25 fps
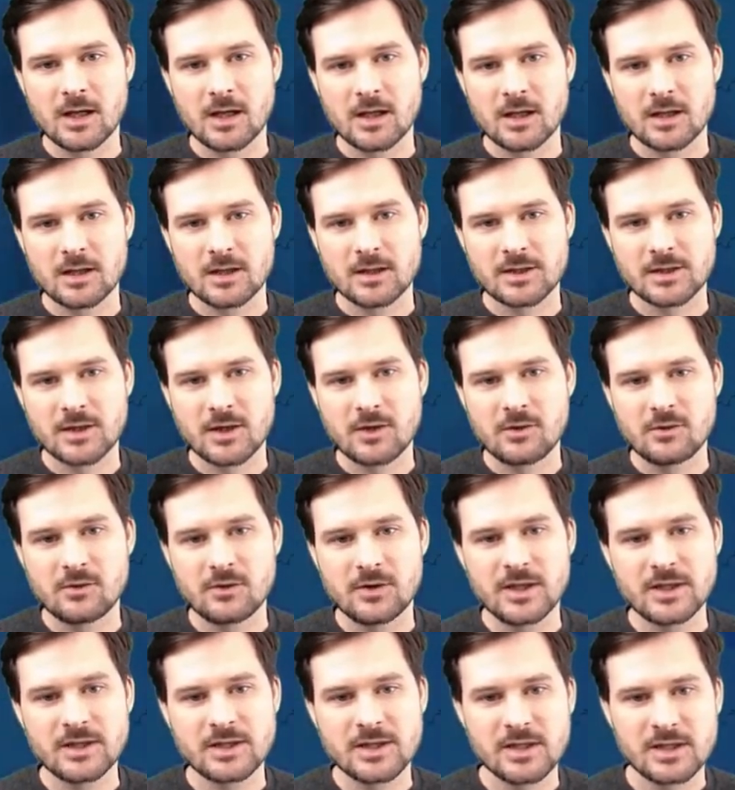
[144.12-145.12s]
So
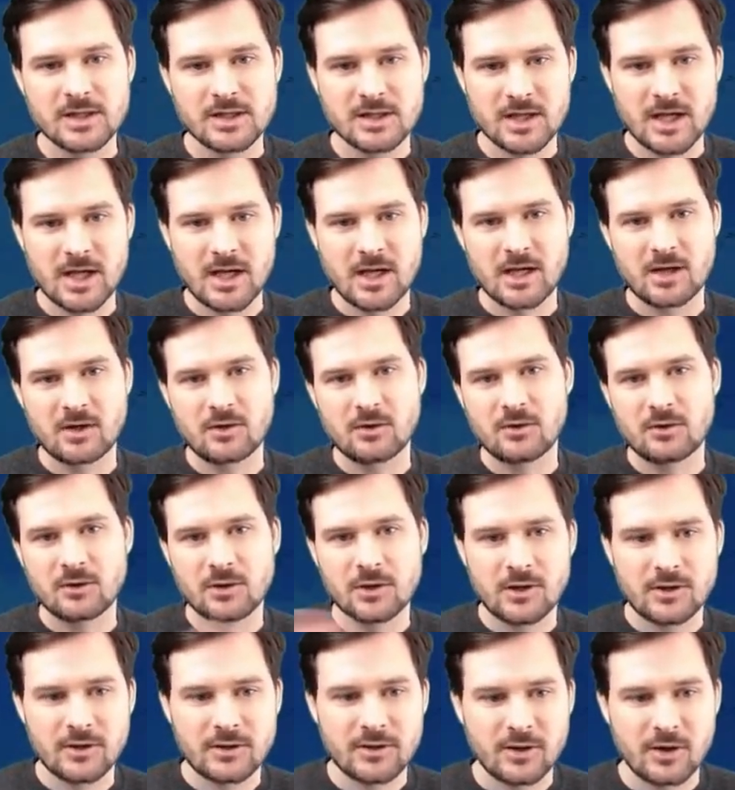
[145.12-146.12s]
this is a Google
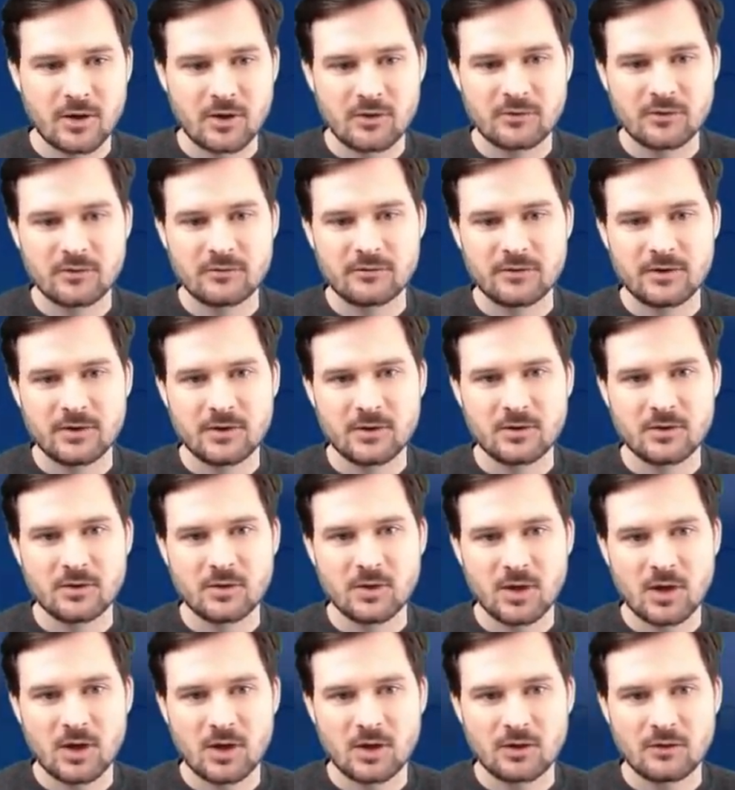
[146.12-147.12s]
Earth overview
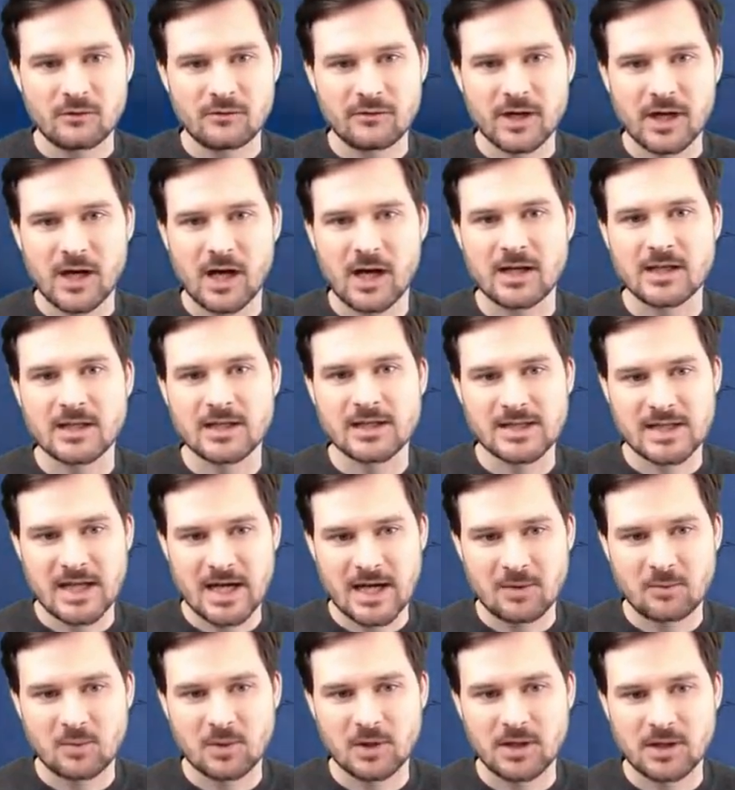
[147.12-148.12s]
of the kind of
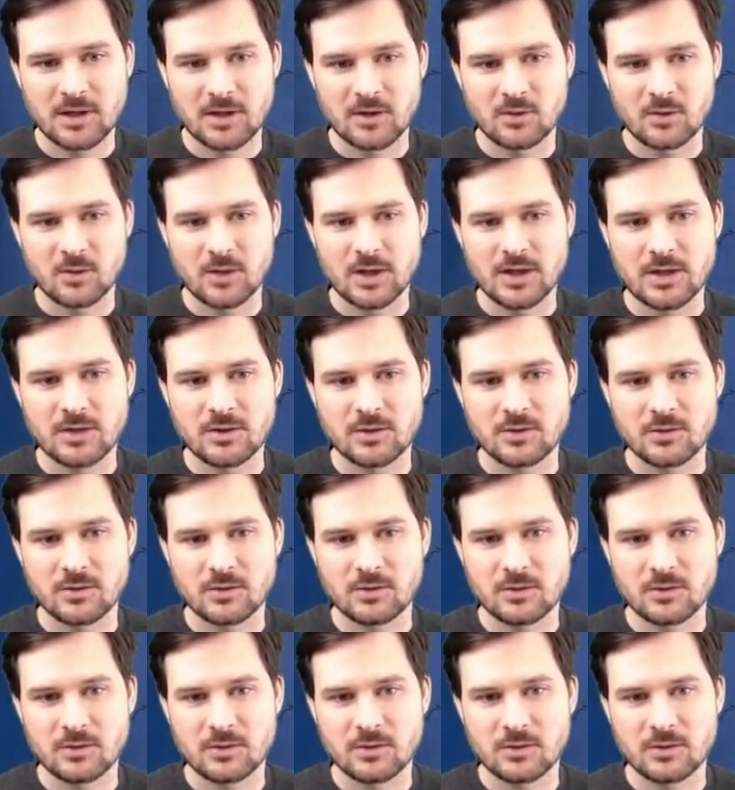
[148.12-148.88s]
sampling that we do.